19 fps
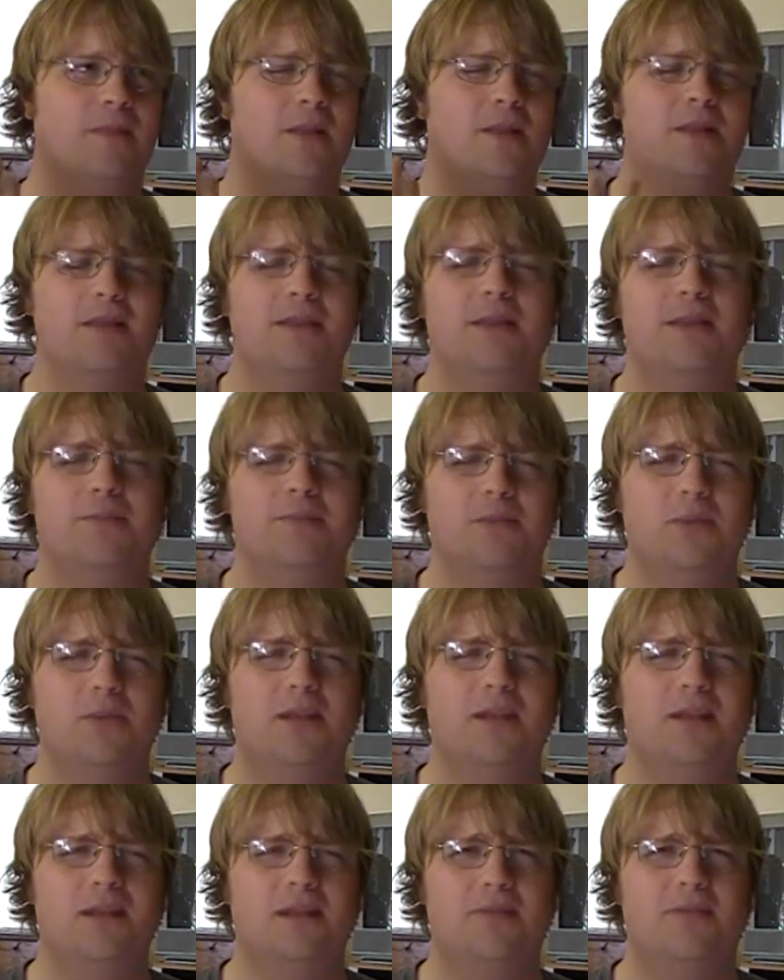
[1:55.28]

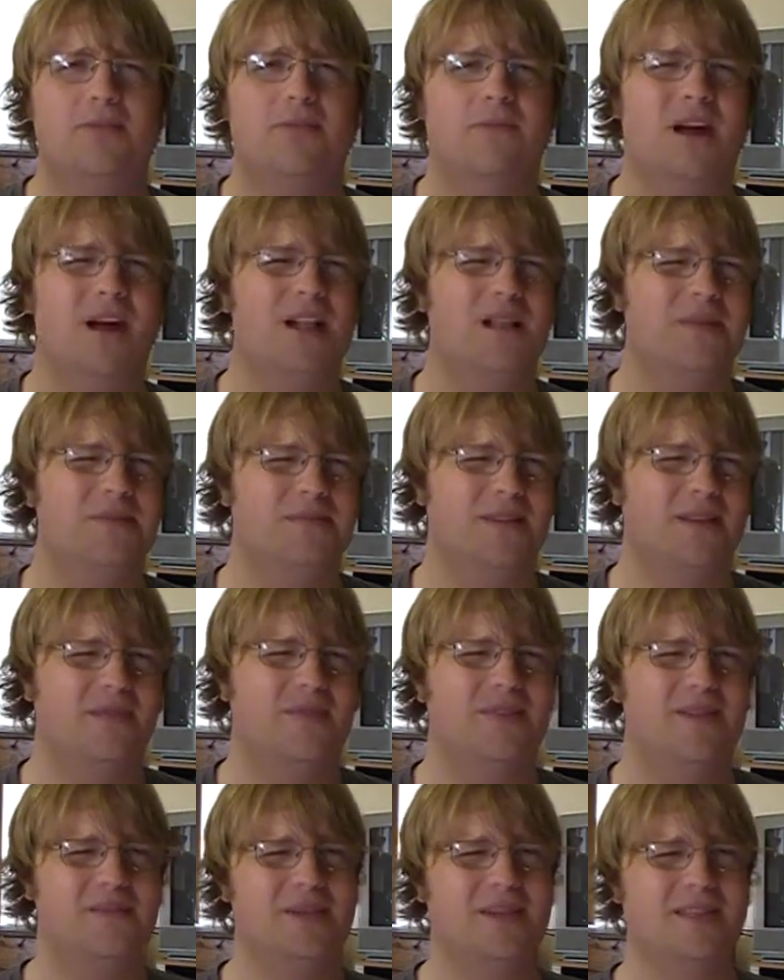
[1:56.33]
deeply developed, if
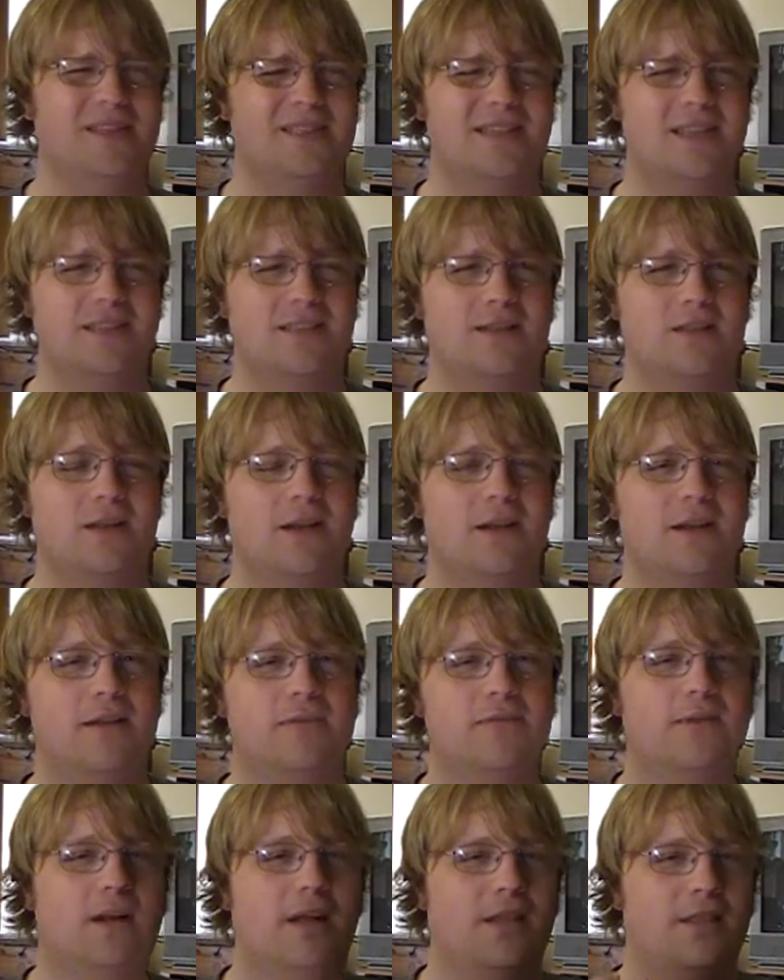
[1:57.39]
that makes sense. They're kind
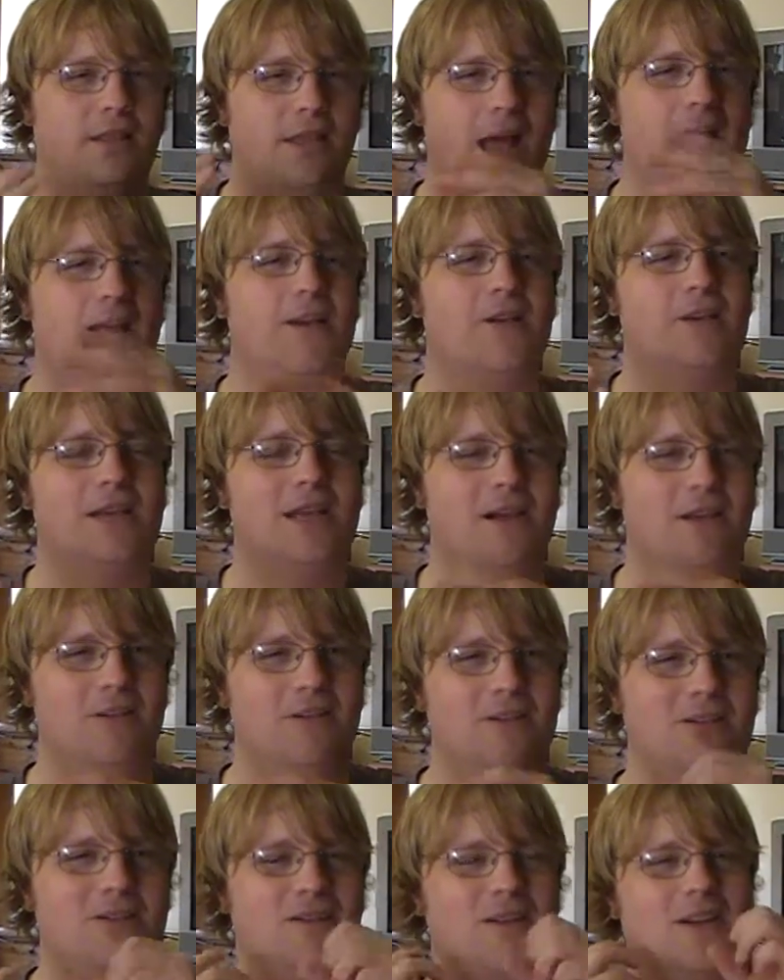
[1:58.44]
of a lighter
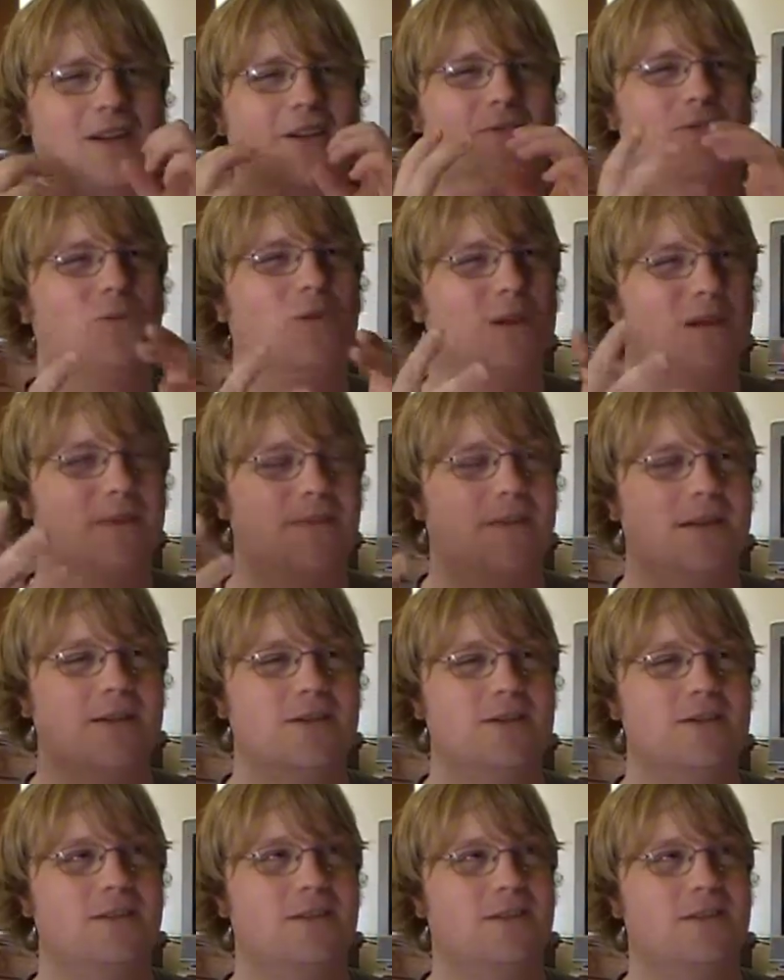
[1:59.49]
character. They're kind of
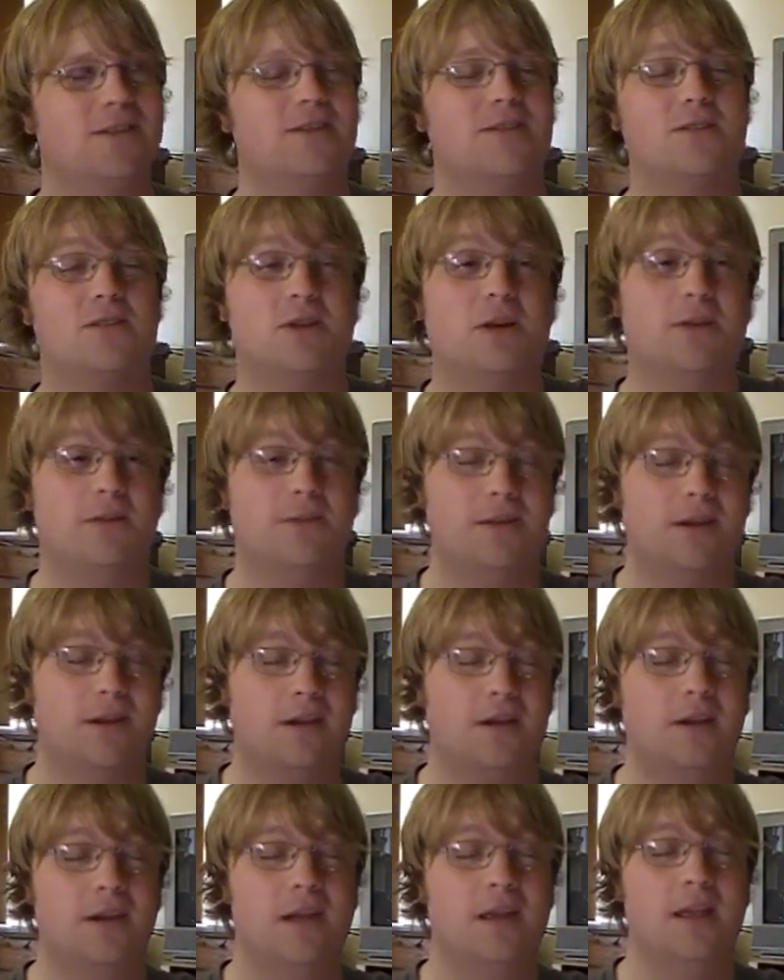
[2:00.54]
one-dimensional, at least so
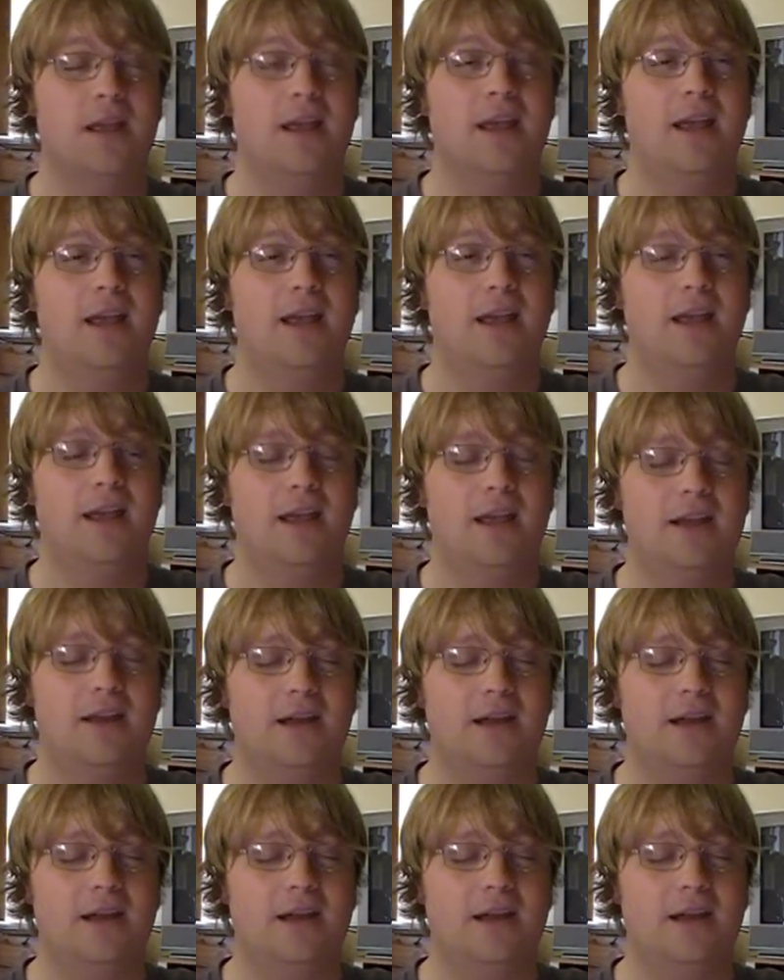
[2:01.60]
far. And